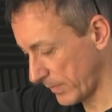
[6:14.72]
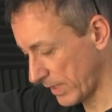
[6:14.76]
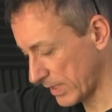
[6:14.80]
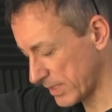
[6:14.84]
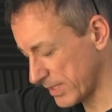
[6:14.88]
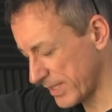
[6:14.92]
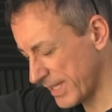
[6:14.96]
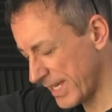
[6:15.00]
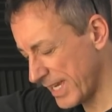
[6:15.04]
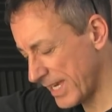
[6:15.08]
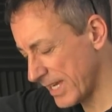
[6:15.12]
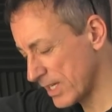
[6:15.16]

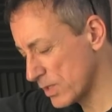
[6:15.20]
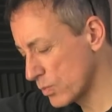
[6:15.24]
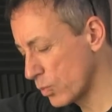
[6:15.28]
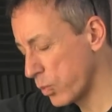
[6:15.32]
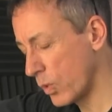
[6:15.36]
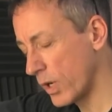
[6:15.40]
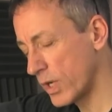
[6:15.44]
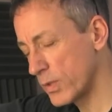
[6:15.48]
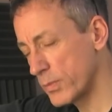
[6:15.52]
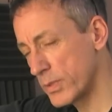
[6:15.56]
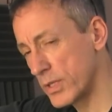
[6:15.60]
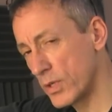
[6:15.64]
So that is
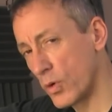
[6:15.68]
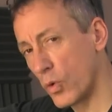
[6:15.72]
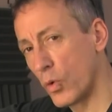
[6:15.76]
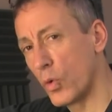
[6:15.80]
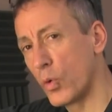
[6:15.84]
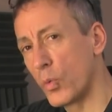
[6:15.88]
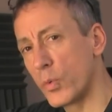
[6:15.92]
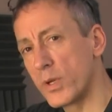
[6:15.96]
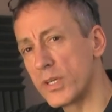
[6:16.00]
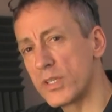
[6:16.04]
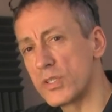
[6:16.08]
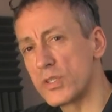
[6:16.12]
why we
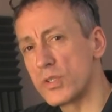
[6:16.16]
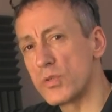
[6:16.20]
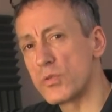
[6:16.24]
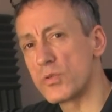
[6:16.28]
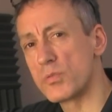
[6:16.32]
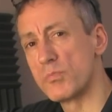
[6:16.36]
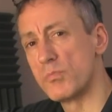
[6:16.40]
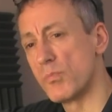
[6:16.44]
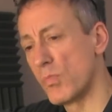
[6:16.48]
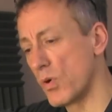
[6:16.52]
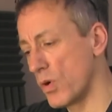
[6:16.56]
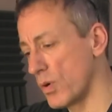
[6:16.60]
always
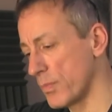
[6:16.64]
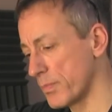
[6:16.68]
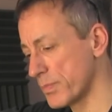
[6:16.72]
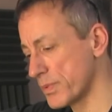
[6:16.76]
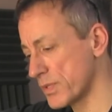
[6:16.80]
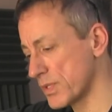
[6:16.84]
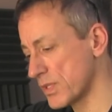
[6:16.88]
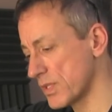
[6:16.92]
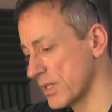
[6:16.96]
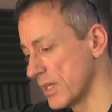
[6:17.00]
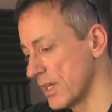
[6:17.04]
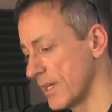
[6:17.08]
use
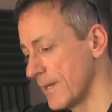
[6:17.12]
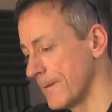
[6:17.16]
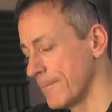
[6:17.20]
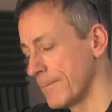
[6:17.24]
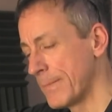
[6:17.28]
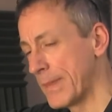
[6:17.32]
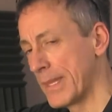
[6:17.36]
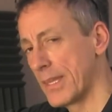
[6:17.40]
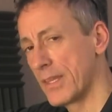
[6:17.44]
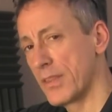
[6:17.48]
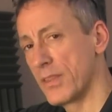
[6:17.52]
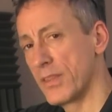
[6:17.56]
mops
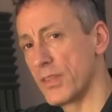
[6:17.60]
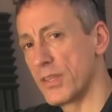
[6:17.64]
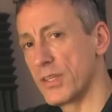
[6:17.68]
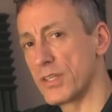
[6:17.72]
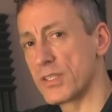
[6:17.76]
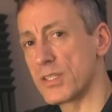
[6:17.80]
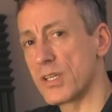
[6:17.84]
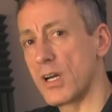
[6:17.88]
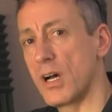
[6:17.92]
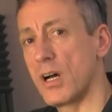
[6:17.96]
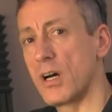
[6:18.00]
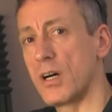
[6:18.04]

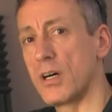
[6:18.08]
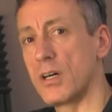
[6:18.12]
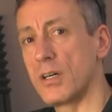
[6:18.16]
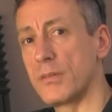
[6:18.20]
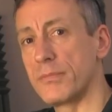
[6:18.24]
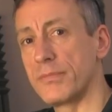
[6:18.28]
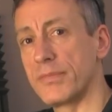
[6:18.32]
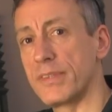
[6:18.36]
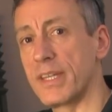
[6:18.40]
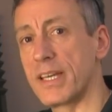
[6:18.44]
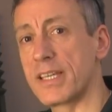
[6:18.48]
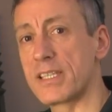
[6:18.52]
that
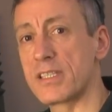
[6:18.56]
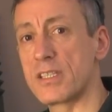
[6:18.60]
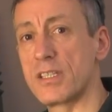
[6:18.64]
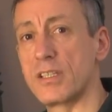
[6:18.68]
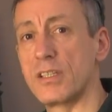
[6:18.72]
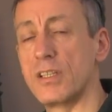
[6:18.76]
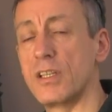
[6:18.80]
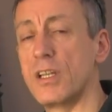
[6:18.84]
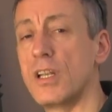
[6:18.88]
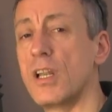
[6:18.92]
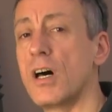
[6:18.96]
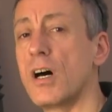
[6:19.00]
are nice
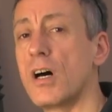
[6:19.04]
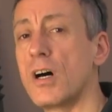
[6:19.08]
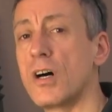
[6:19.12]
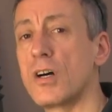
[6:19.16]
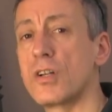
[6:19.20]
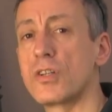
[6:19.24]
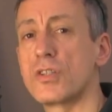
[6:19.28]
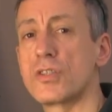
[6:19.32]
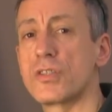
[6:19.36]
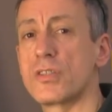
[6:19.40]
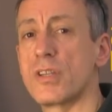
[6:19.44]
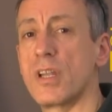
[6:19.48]
and
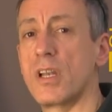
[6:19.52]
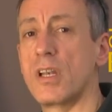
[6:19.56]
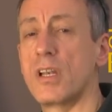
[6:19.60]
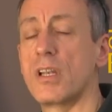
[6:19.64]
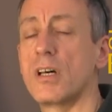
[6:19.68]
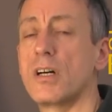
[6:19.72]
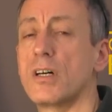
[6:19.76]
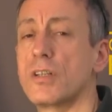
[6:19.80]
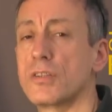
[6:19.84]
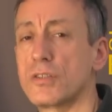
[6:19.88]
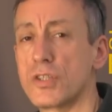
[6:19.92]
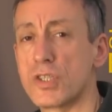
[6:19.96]
large, the
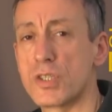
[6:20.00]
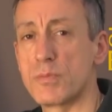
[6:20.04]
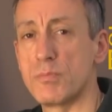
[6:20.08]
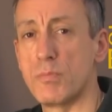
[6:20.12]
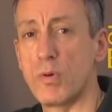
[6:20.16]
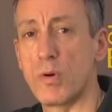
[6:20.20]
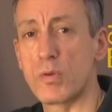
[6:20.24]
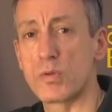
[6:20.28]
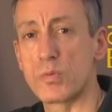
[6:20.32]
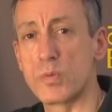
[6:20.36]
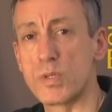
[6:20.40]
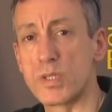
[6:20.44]
largest
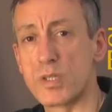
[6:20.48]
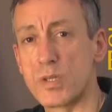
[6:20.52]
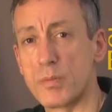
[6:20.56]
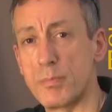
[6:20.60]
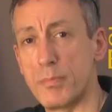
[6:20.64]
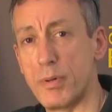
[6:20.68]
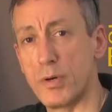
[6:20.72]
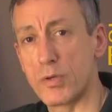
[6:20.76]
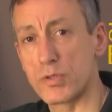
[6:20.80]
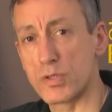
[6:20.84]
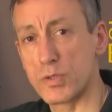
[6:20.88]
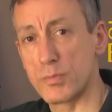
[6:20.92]
mops we
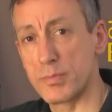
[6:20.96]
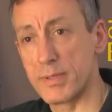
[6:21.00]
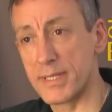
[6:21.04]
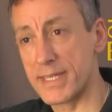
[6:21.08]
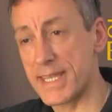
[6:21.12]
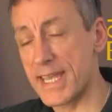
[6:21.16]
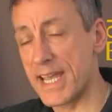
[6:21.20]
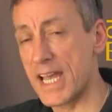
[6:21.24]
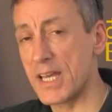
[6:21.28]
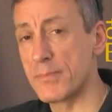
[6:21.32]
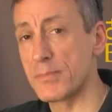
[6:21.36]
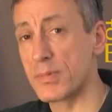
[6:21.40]
possibly
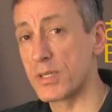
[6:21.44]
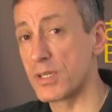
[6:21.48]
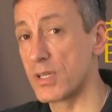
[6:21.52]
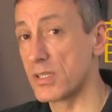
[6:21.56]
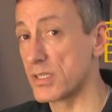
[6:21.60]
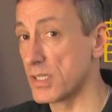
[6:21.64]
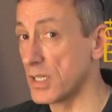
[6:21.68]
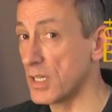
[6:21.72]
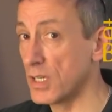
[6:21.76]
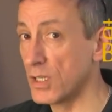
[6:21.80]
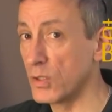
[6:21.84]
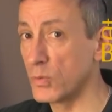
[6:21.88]
can,
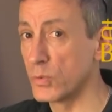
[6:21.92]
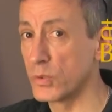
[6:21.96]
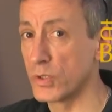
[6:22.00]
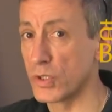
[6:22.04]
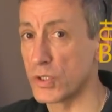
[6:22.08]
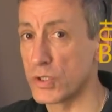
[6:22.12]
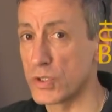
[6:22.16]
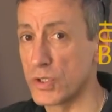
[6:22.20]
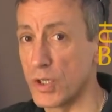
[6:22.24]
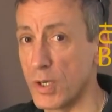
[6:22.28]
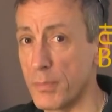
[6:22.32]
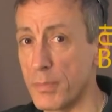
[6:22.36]
because in our
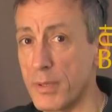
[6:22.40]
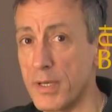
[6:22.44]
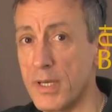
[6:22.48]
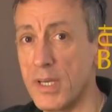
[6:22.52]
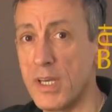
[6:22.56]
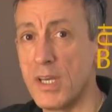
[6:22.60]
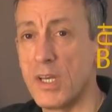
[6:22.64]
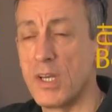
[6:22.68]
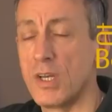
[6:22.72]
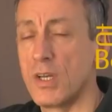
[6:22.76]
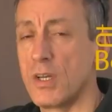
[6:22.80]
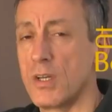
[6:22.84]
workshop,
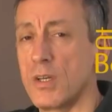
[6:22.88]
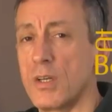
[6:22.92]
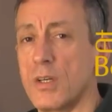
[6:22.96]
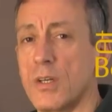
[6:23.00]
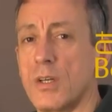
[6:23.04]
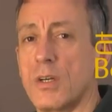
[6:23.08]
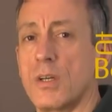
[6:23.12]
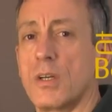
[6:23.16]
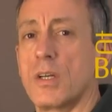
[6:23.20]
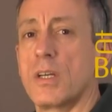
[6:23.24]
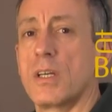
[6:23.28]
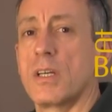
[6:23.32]

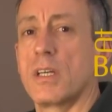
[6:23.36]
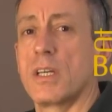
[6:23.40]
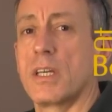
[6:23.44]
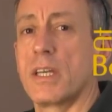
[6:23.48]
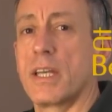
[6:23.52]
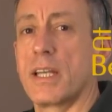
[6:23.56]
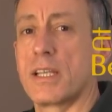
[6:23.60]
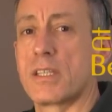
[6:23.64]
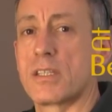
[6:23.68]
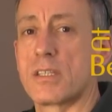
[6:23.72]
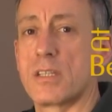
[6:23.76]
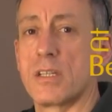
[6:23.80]

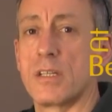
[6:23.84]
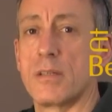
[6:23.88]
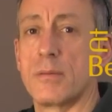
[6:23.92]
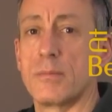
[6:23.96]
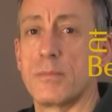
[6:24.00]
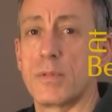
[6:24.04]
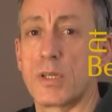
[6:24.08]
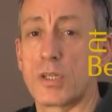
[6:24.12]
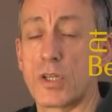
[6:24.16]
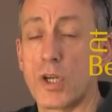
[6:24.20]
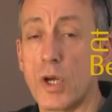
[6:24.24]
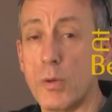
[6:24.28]
it's
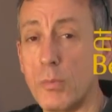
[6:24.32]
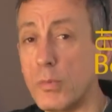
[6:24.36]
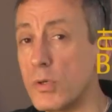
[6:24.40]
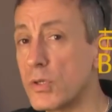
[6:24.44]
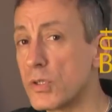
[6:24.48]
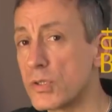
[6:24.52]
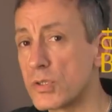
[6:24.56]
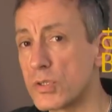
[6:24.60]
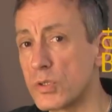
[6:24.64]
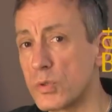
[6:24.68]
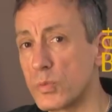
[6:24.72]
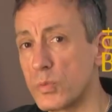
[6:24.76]
a
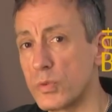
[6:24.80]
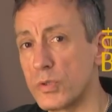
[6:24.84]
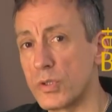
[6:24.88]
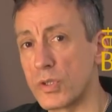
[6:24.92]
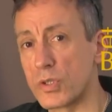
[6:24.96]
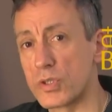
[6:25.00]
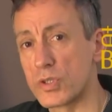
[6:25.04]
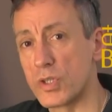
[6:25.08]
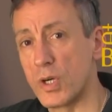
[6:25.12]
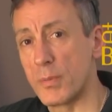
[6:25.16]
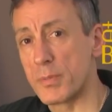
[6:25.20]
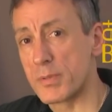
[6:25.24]
commercial
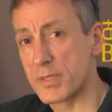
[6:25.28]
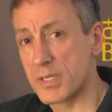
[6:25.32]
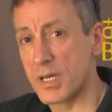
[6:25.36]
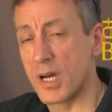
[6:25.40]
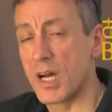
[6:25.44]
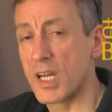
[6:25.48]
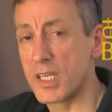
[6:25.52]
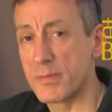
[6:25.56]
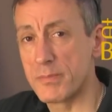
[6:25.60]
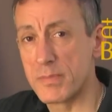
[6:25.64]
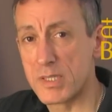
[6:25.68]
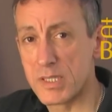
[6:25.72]
workshop,
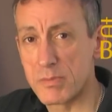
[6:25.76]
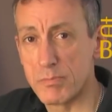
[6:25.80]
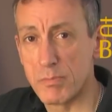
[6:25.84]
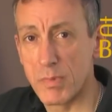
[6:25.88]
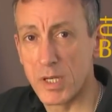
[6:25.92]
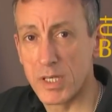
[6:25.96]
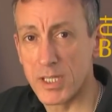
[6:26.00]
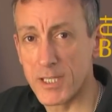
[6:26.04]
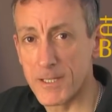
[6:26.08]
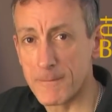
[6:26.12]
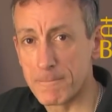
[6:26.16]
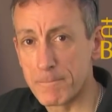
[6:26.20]
time is
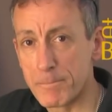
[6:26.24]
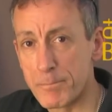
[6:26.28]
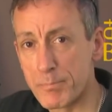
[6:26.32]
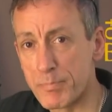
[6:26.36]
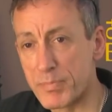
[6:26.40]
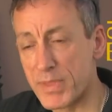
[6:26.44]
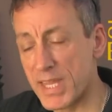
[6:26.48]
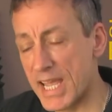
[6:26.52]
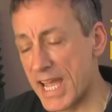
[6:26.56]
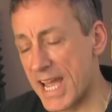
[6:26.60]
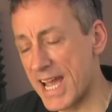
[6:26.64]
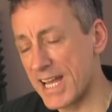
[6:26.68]
money.
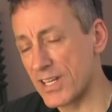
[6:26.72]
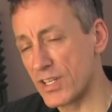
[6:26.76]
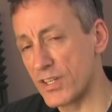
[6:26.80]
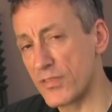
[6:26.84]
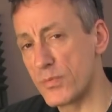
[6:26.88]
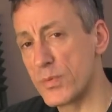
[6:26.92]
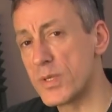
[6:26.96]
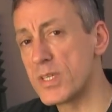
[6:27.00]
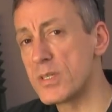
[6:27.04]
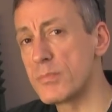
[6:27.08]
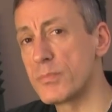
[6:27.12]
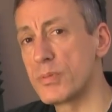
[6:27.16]
And
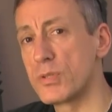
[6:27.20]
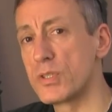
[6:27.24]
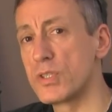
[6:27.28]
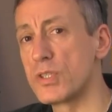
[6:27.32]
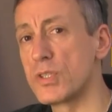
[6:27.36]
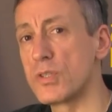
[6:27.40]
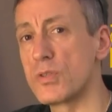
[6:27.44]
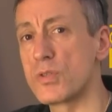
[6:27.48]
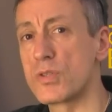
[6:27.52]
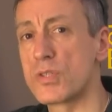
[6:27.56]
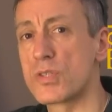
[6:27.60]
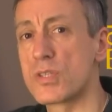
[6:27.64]
if we can
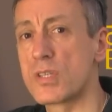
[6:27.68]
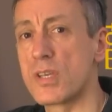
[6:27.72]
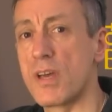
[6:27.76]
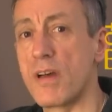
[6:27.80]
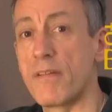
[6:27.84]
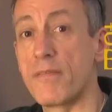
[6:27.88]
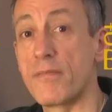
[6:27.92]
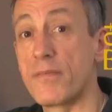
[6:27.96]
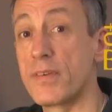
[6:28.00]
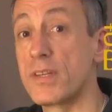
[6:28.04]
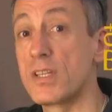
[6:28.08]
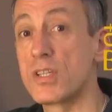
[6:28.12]
produce
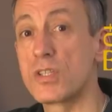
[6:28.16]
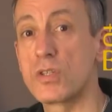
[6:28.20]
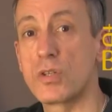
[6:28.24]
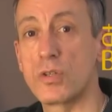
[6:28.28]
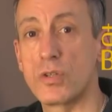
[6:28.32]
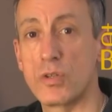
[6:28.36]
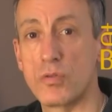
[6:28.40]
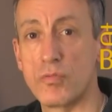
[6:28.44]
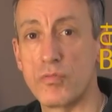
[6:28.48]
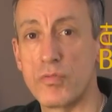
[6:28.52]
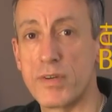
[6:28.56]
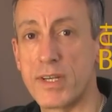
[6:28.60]
a finish
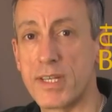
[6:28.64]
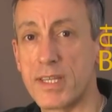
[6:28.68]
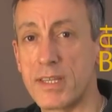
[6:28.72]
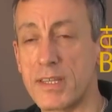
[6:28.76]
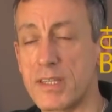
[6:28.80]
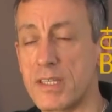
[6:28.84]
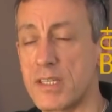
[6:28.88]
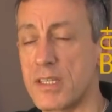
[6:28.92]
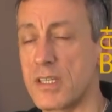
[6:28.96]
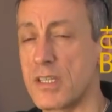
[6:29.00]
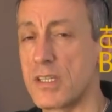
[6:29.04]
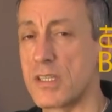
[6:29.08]
on a ring
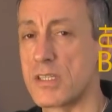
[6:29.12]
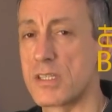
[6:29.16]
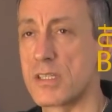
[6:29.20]
that